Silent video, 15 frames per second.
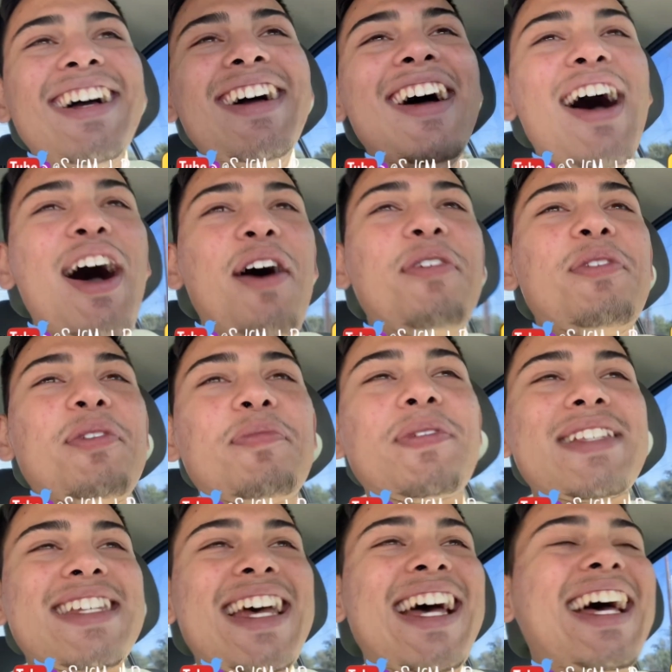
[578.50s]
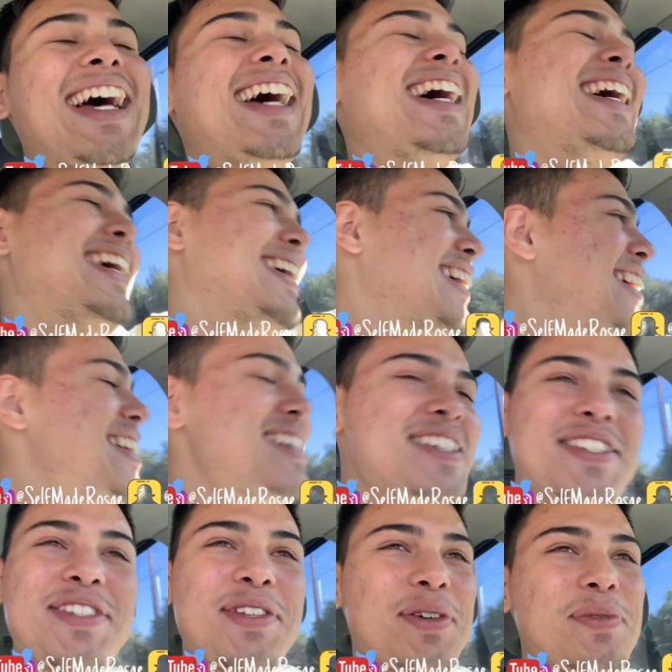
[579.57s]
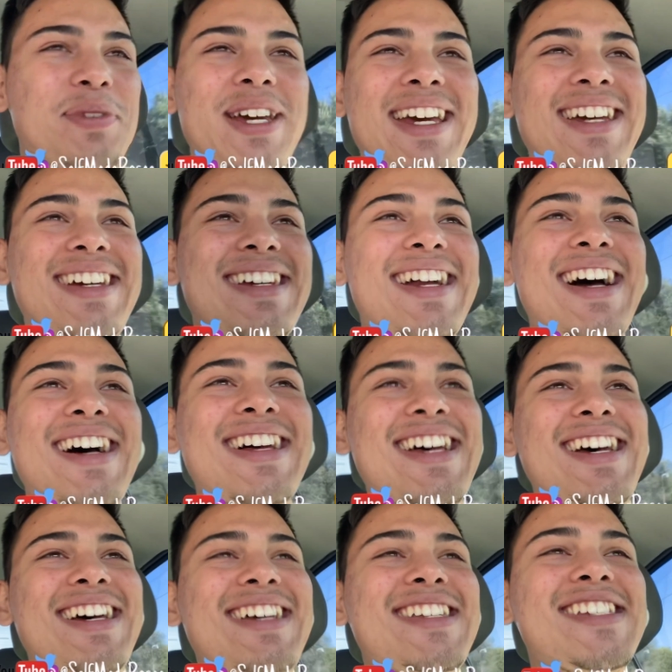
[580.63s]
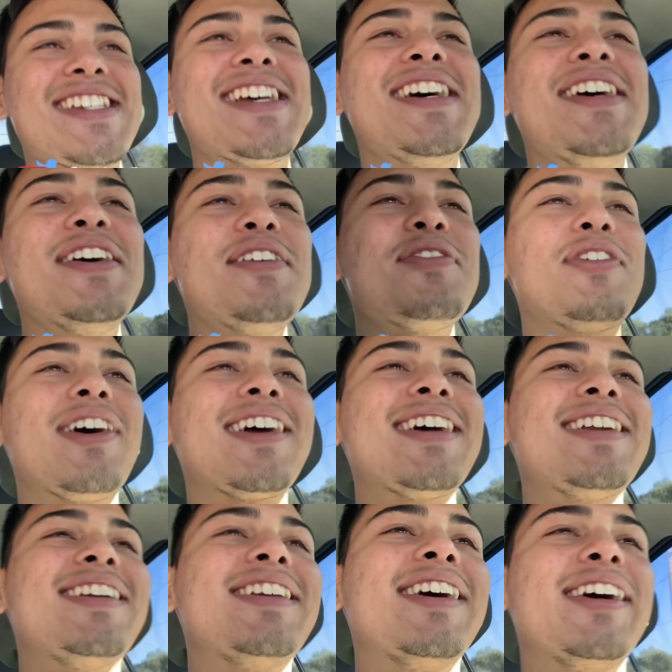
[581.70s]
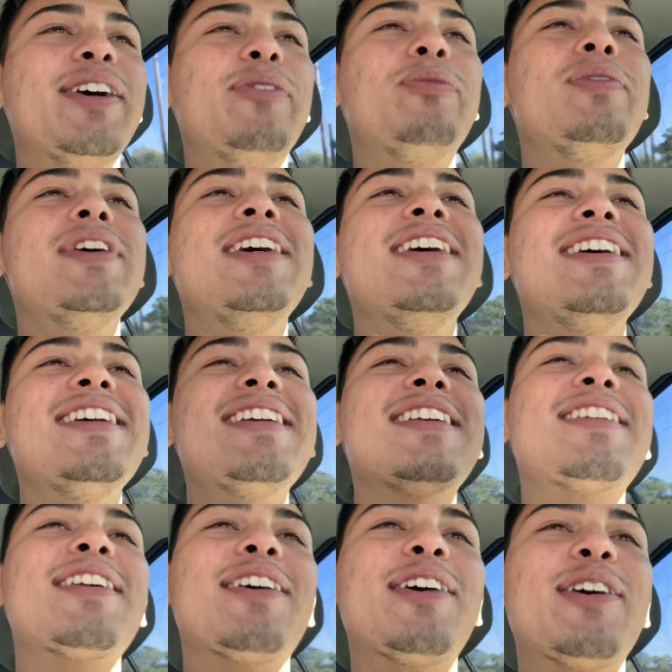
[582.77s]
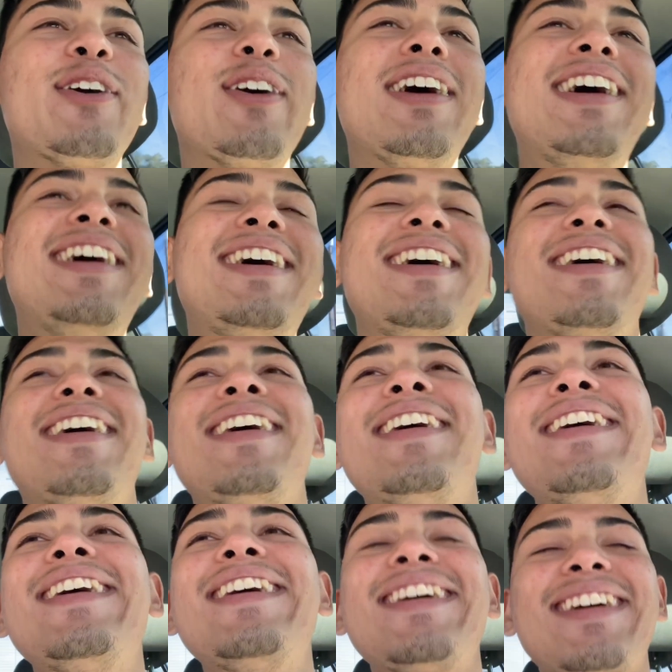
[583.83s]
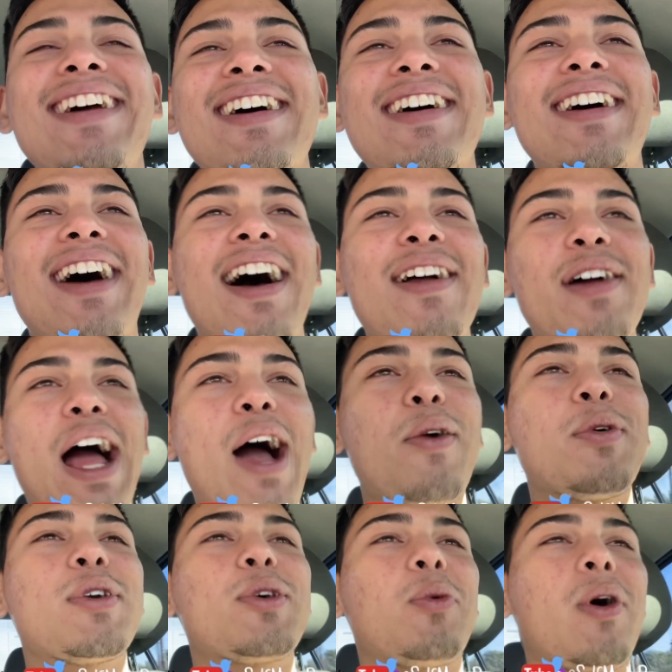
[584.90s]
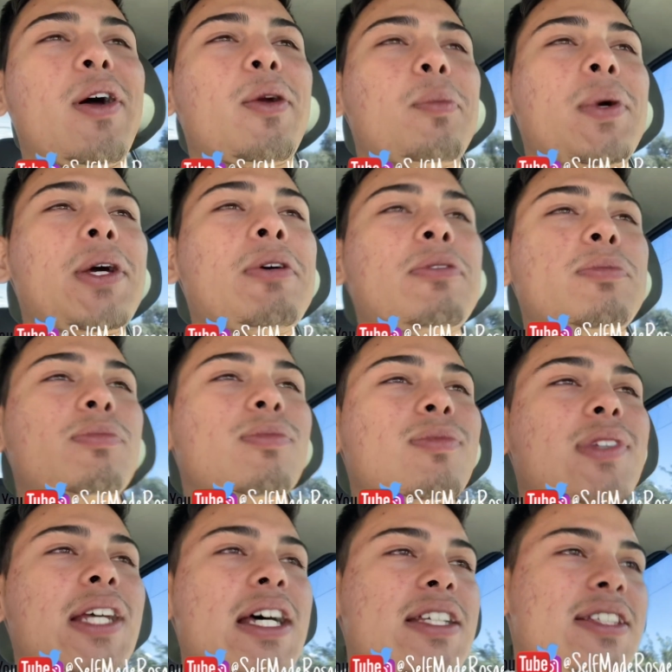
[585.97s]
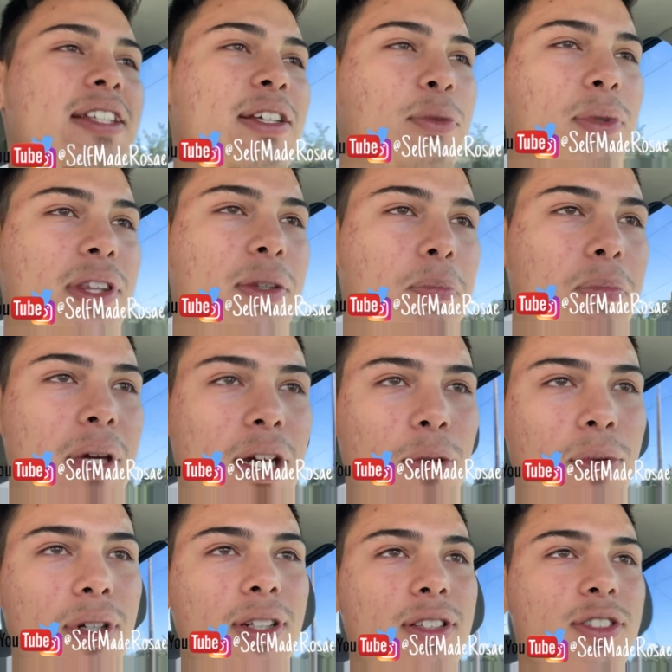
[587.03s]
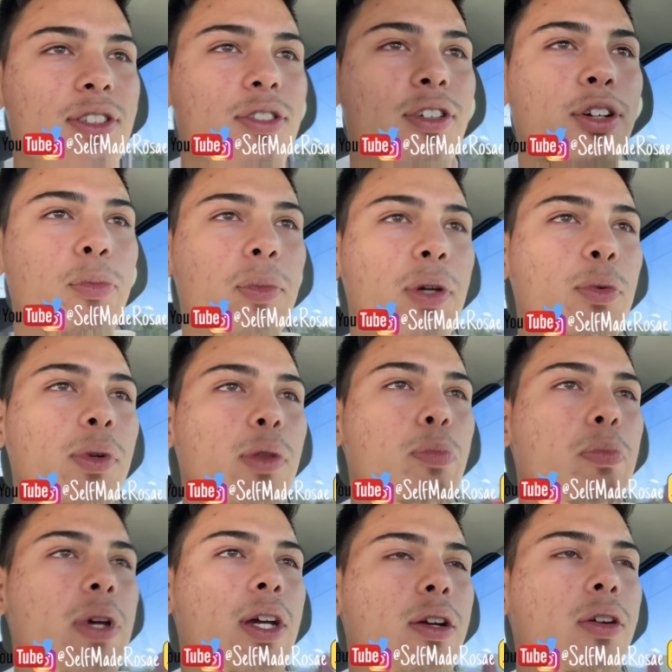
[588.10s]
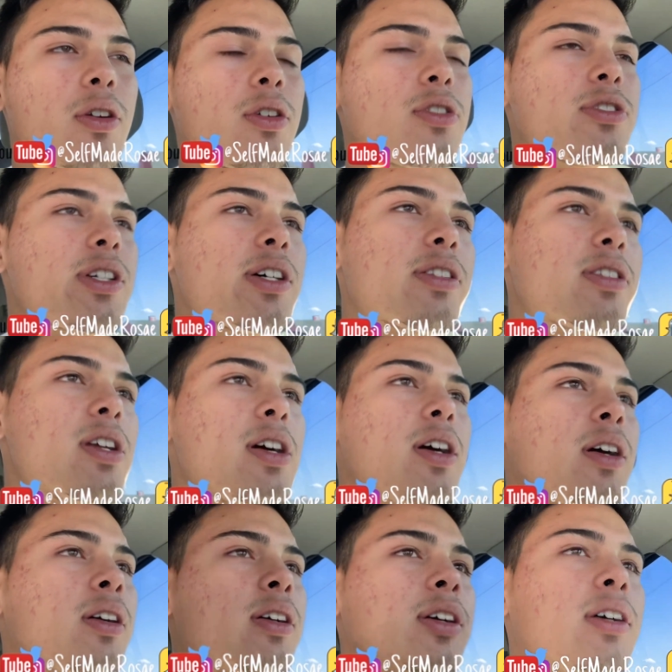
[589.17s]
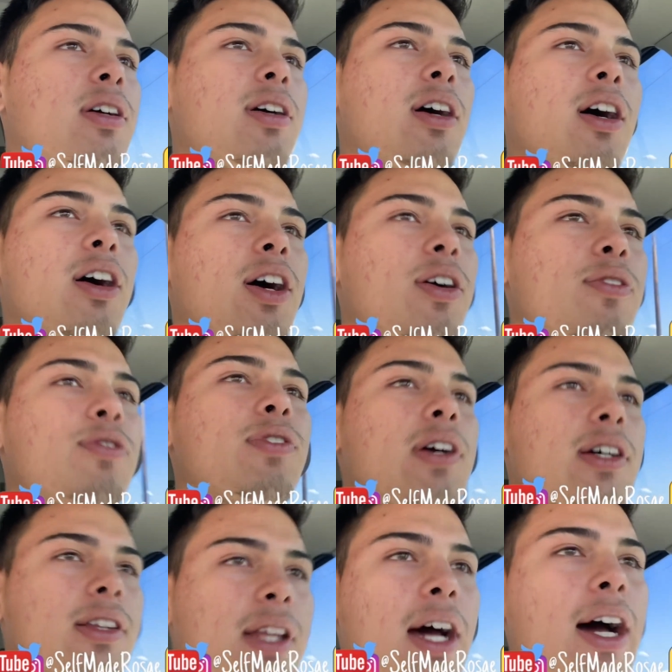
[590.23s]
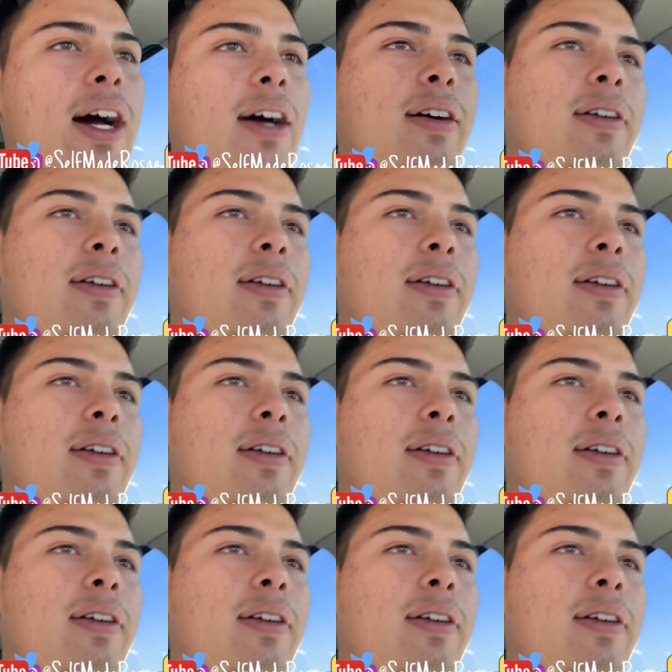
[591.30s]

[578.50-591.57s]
I'm a petite. Stupid ass. Fucking dumb. So yeah, I wouldn't want to be tussling with the big ones, you know what I mean, with the big girls out there. Fuck that.